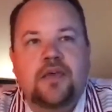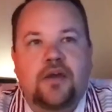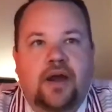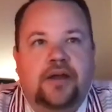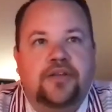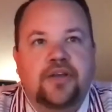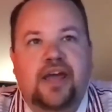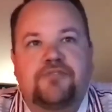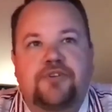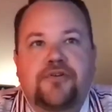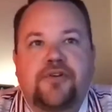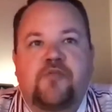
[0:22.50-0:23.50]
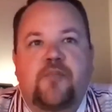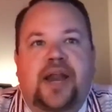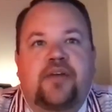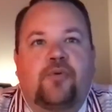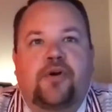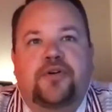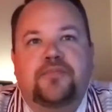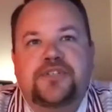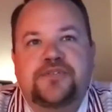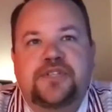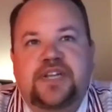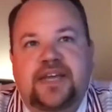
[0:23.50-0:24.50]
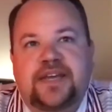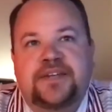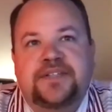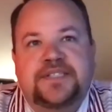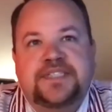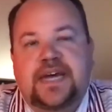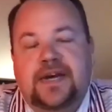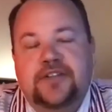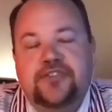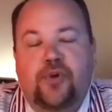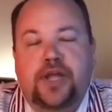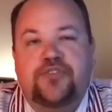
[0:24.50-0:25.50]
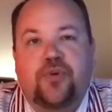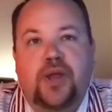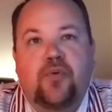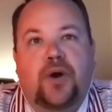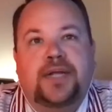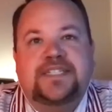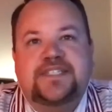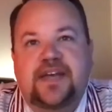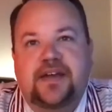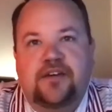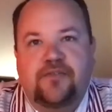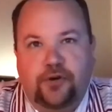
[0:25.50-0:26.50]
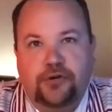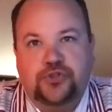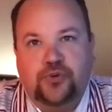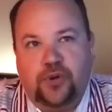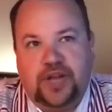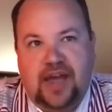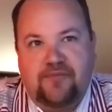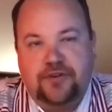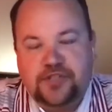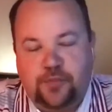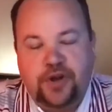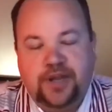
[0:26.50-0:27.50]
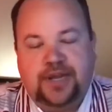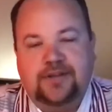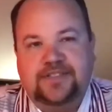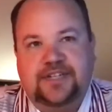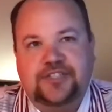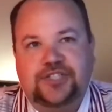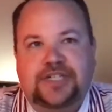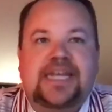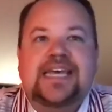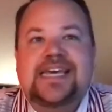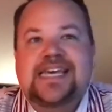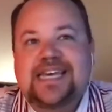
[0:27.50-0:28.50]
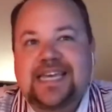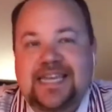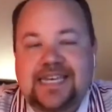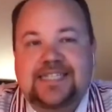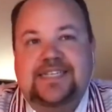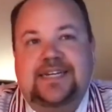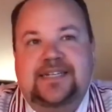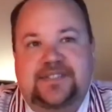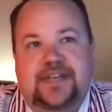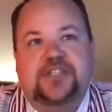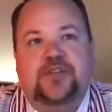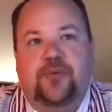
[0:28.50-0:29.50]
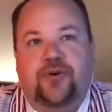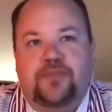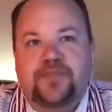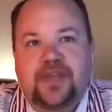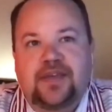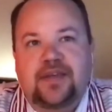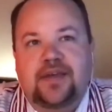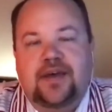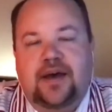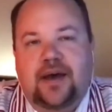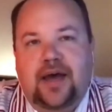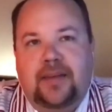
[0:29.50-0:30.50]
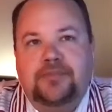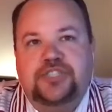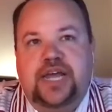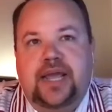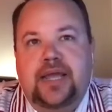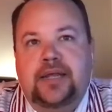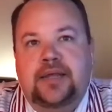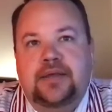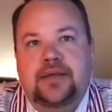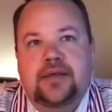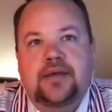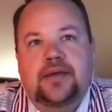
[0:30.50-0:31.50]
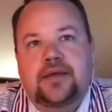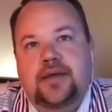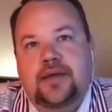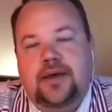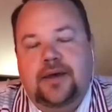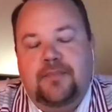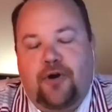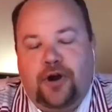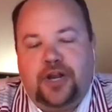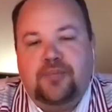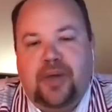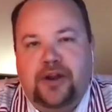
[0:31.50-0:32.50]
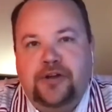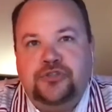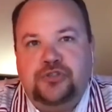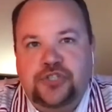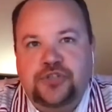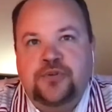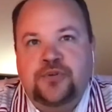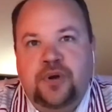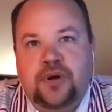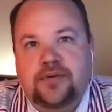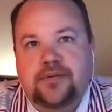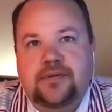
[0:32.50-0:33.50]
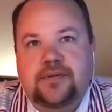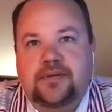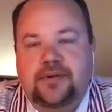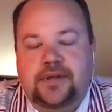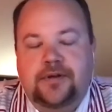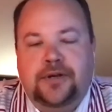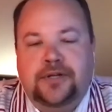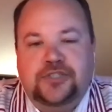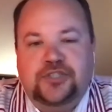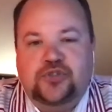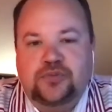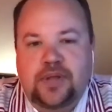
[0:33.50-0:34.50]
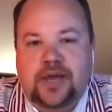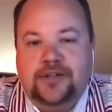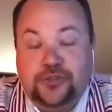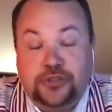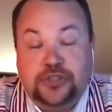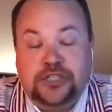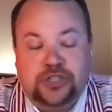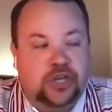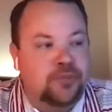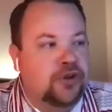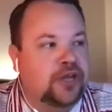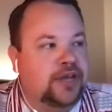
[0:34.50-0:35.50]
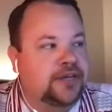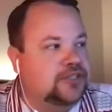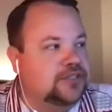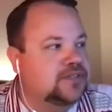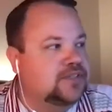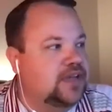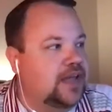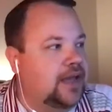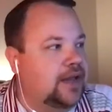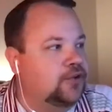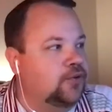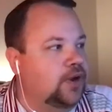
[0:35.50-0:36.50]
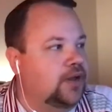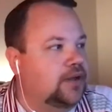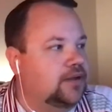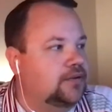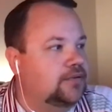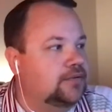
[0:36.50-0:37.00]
All right, good afternoon, everybody. Welcome to today's 2021 SECCA virtual conference breakout session. Is it accessible? I'm Chad Haney, Marketing Manager 2 here in Strategic Communications at UA.